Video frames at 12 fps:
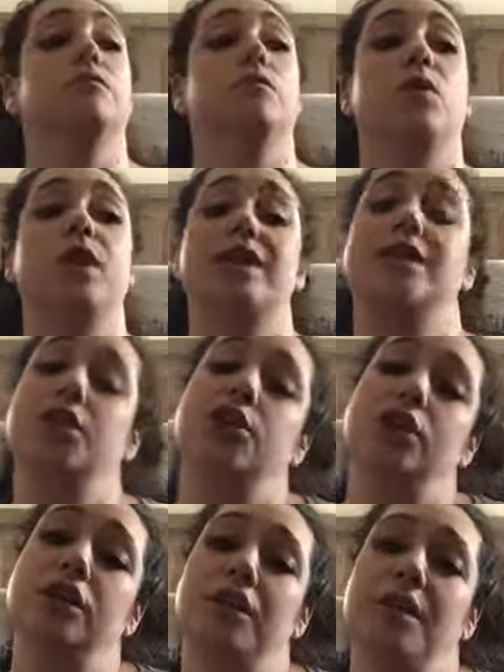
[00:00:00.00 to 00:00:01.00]
When
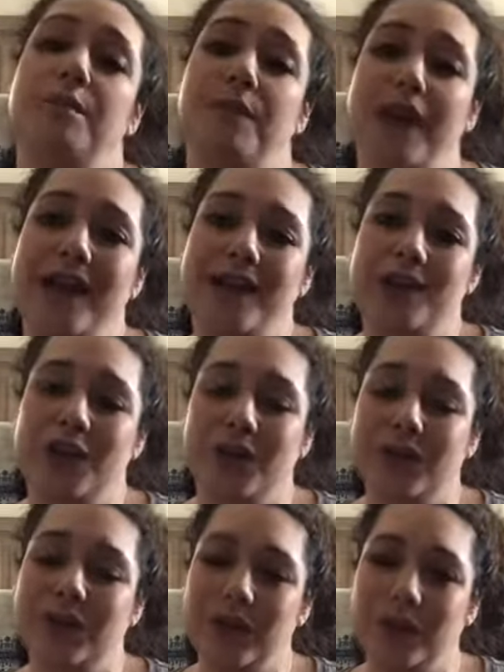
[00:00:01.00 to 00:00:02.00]
addition makes
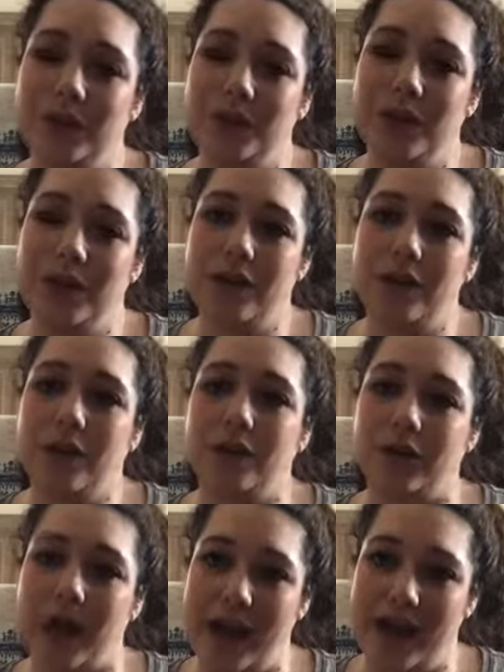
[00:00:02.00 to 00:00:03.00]
your little one
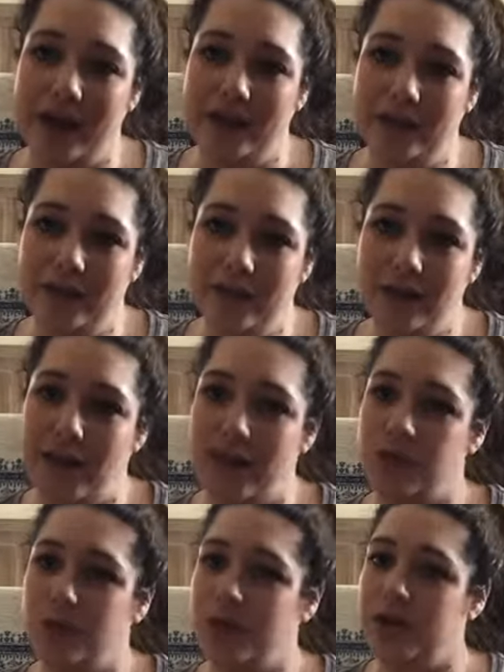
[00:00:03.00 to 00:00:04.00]
cry,
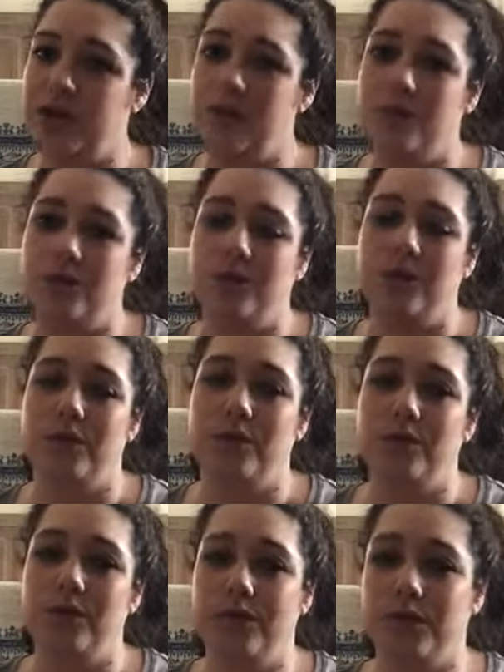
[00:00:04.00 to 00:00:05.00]
that's when you
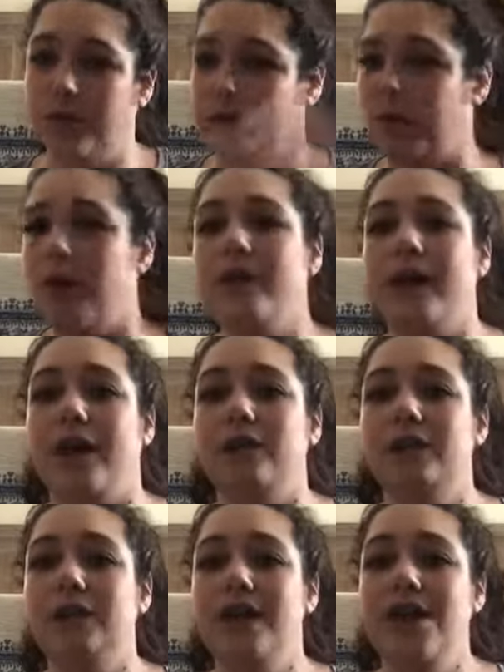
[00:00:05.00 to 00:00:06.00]
throw it
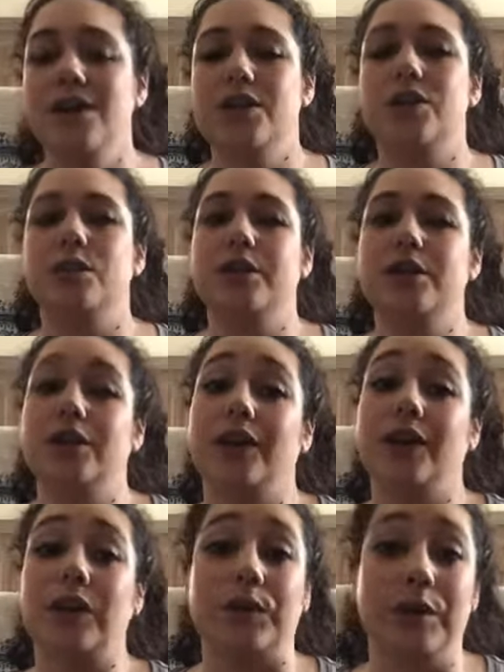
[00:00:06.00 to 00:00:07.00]
out. So we took a
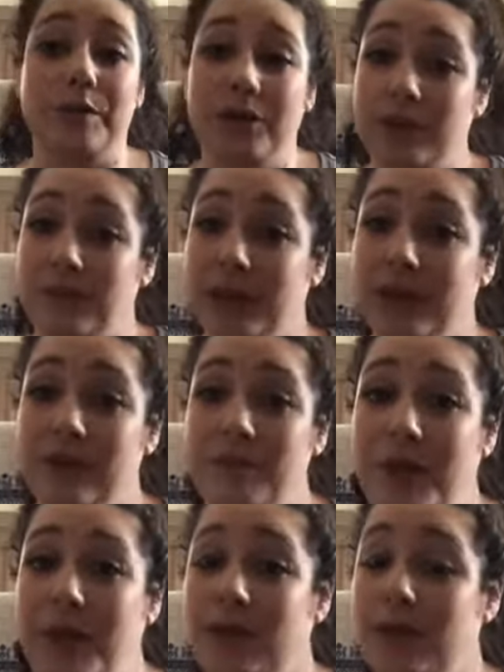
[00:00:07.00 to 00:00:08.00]
3-month break on
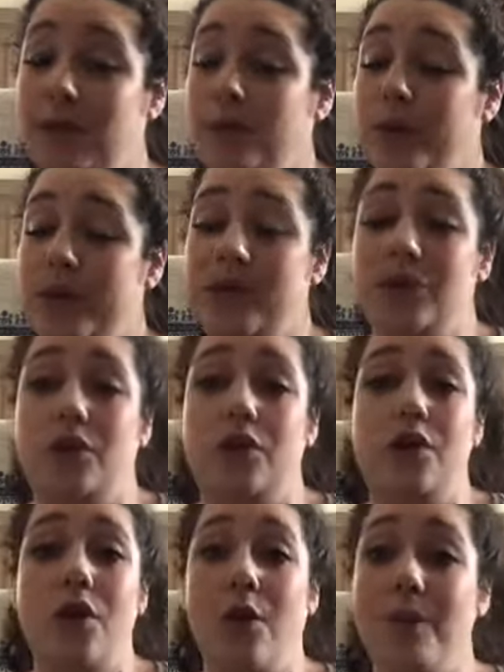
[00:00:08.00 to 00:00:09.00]
math. We did
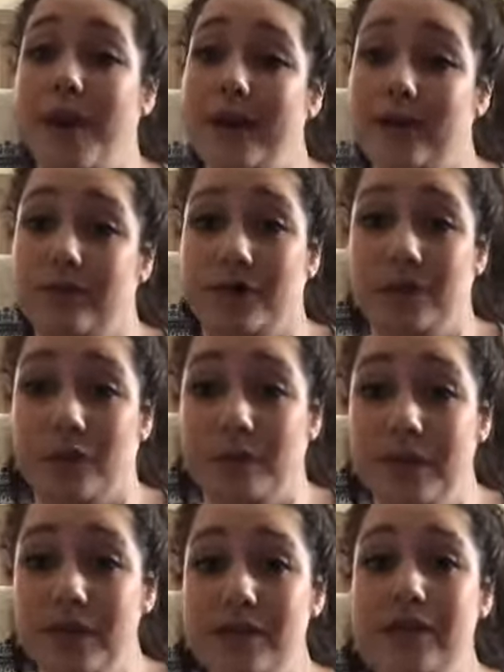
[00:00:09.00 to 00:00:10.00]
no math for 3
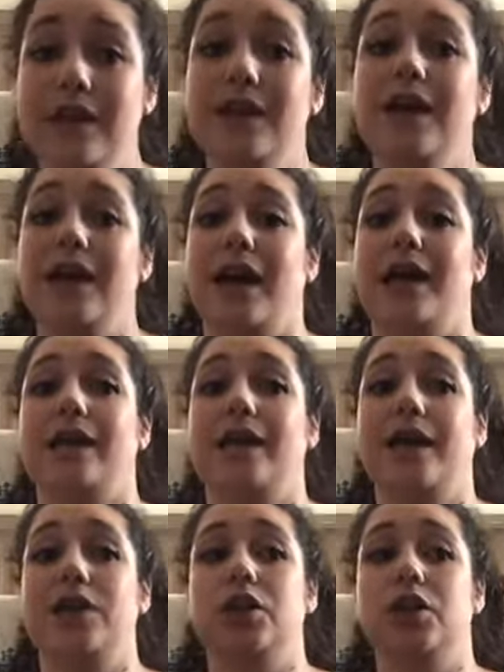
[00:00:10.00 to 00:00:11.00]
months. I
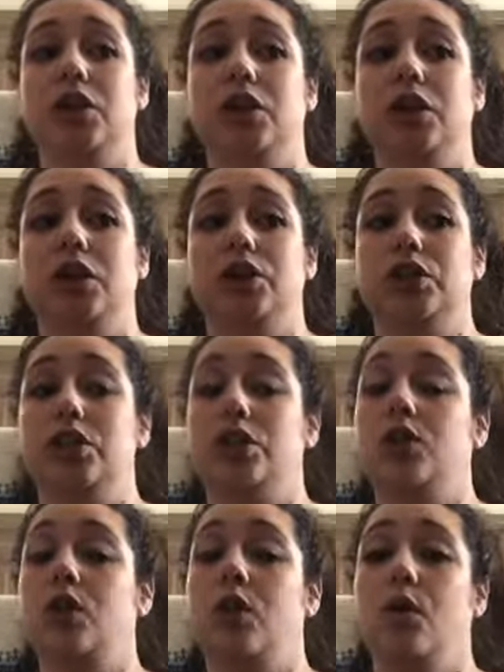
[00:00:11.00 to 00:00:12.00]
let her
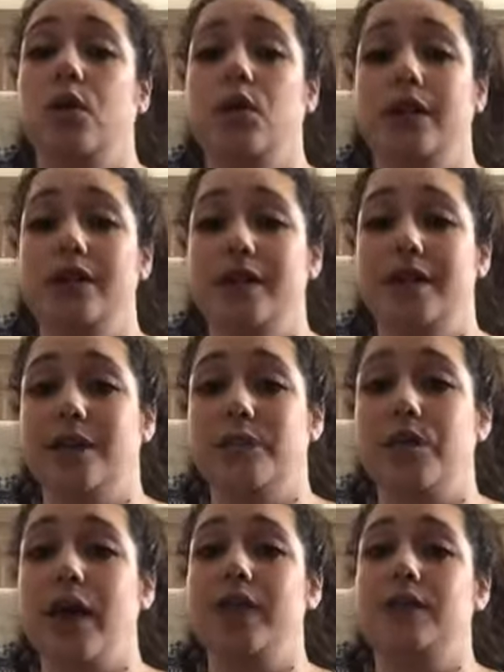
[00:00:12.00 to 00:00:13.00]
just totally
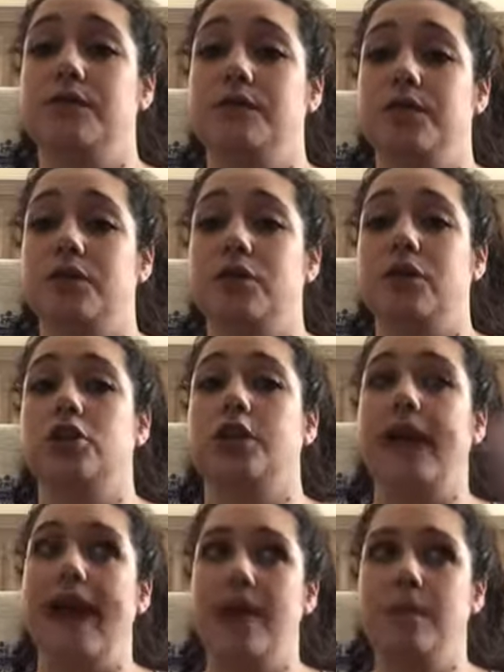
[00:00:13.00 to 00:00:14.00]
decompress from the stress.
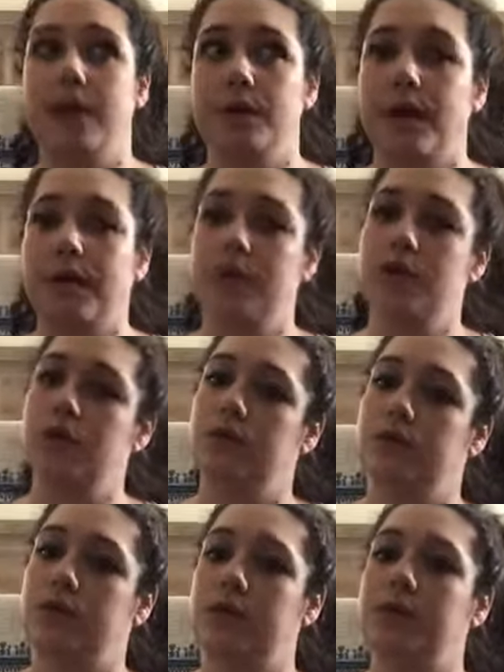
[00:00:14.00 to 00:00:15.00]
She had been in public school
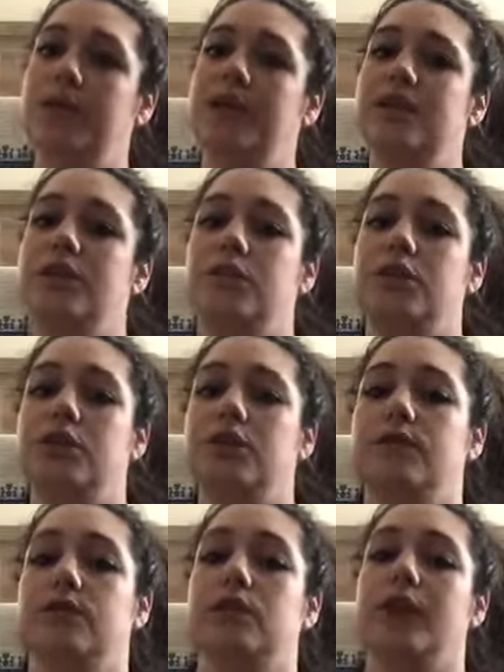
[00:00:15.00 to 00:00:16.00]
for a little bit, so when she
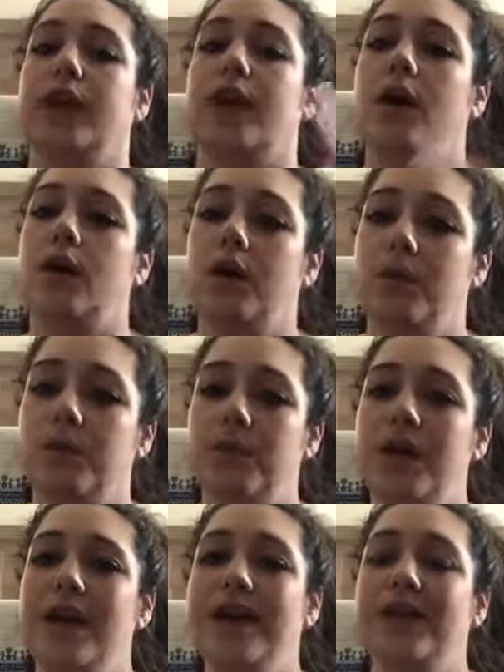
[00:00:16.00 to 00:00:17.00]
was learning at home,
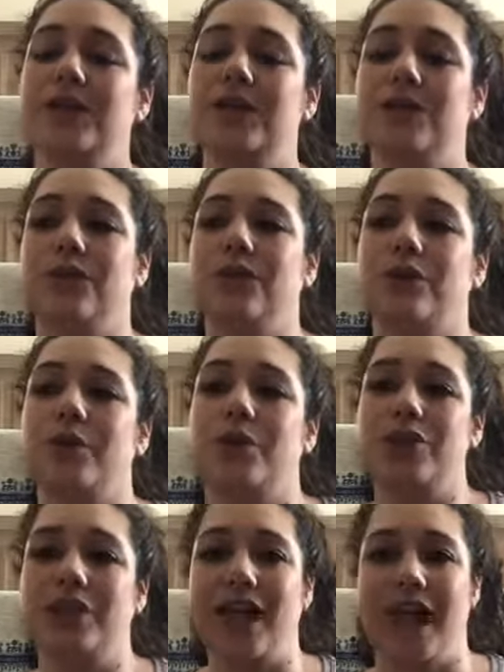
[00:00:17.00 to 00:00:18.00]
it was different from
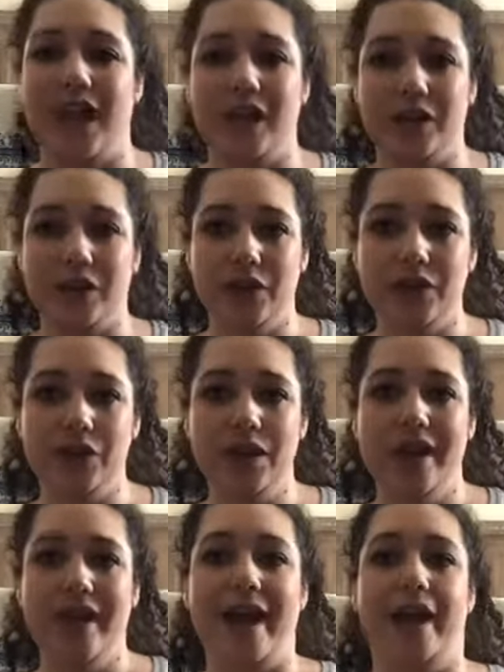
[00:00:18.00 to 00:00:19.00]
what she had learned,
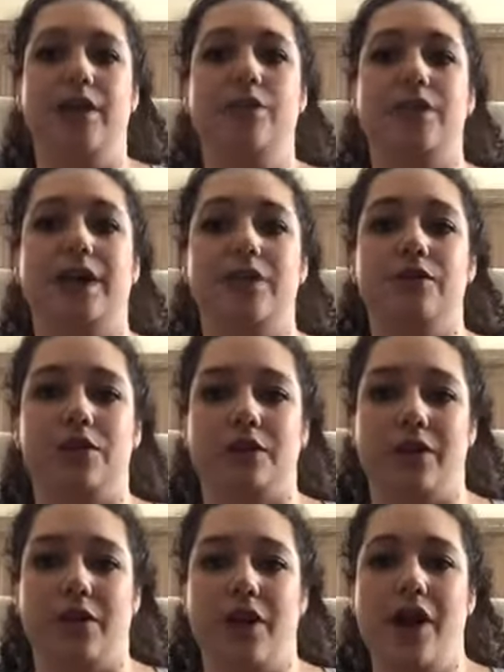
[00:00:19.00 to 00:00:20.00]
and it was kind of
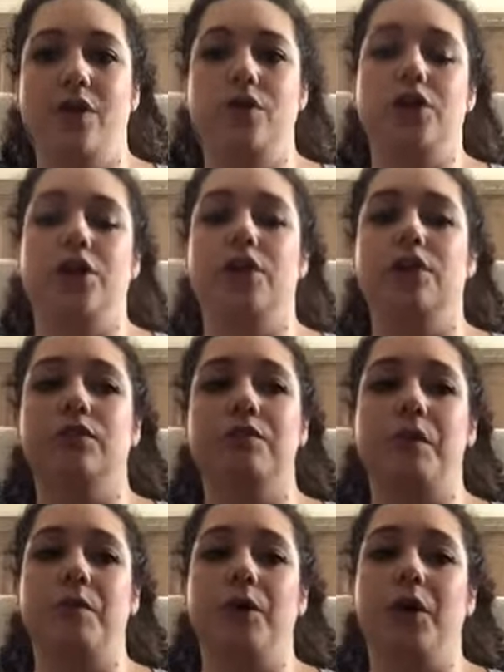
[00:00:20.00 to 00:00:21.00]
stressing her out. She couldn't
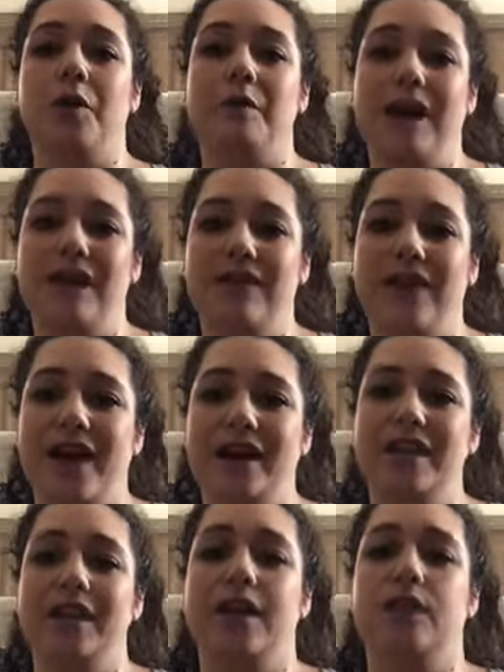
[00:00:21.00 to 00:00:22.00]
remember her math
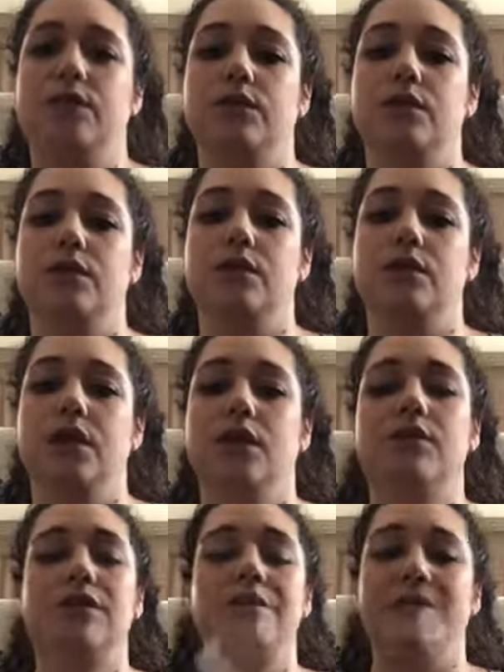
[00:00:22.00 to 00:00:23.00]
facts. It was
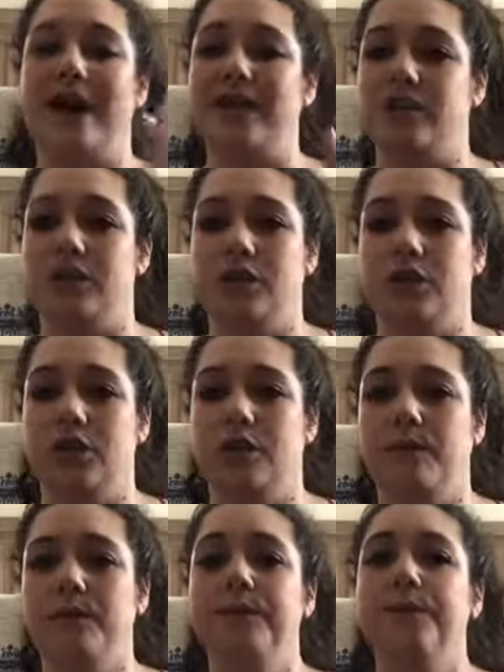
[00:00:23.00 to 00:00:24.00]
a bad
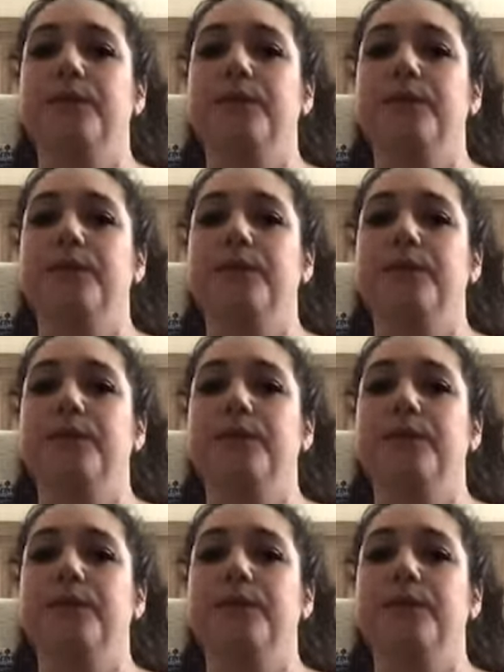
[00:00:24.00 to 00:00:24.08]
situation.